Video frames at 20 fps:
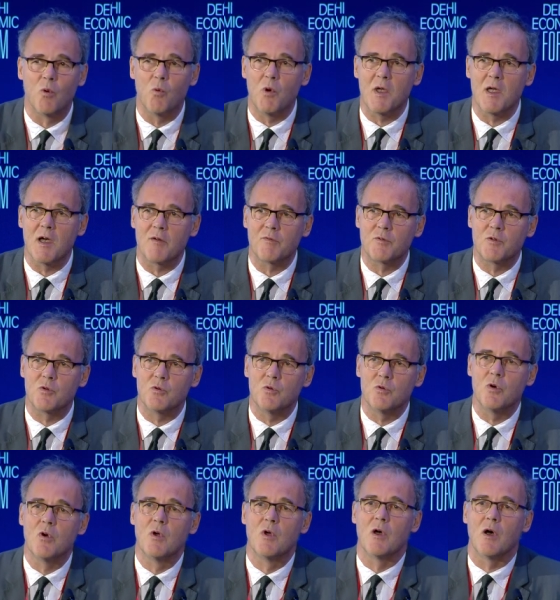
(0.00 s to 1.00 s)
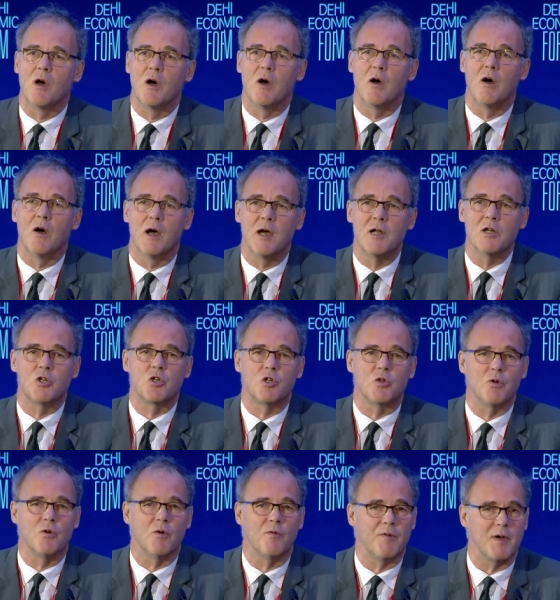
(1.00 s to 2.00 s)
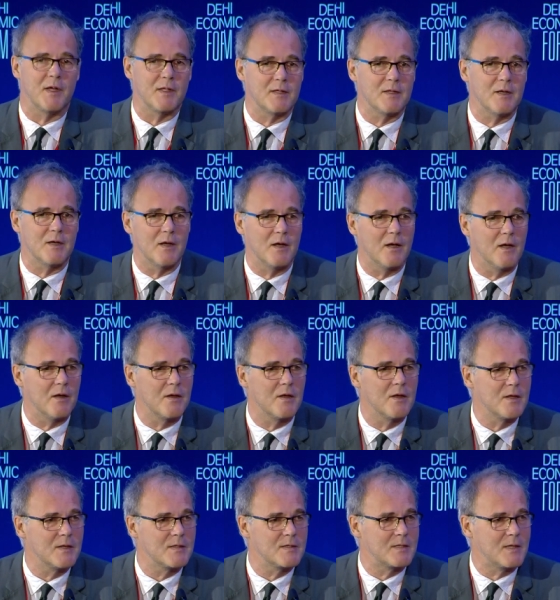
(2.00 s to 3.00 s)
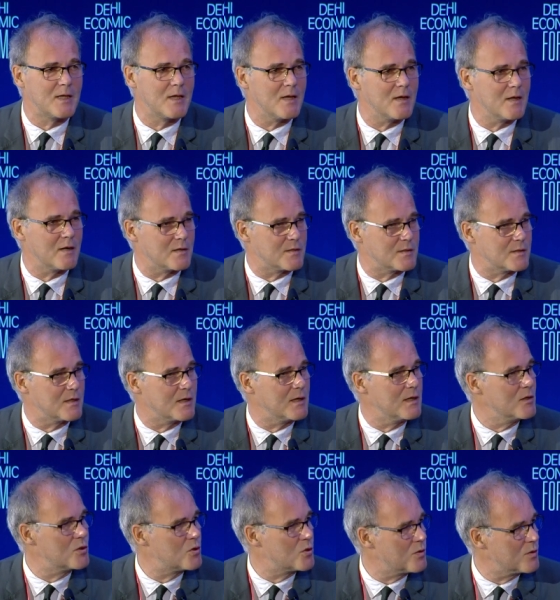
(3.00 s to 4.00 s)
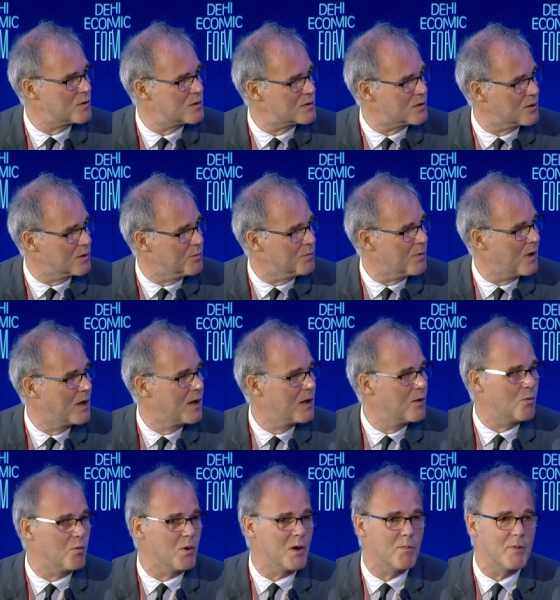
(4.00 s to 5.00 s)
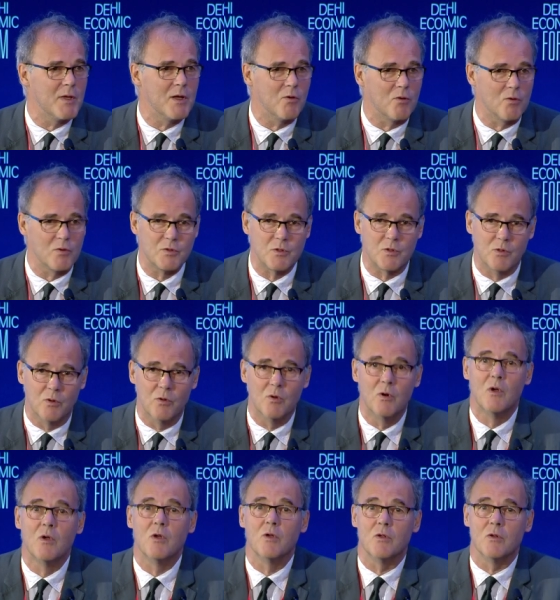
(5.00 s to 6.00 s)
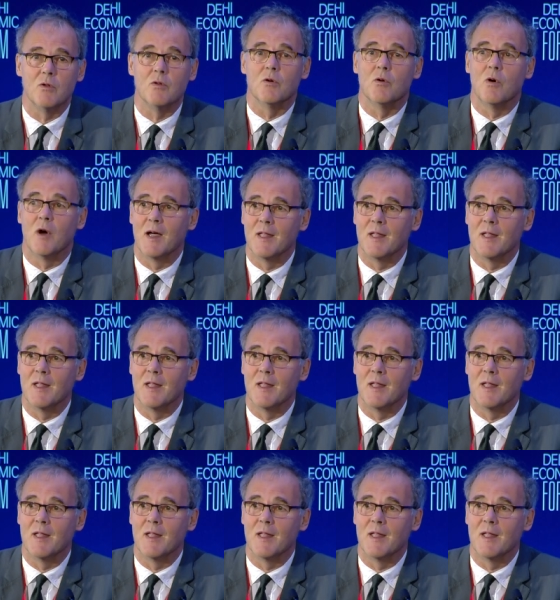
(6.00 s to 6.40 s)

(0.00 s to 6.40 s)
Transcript: we have to uh, ensure that uh, skills in tourism will be also you know,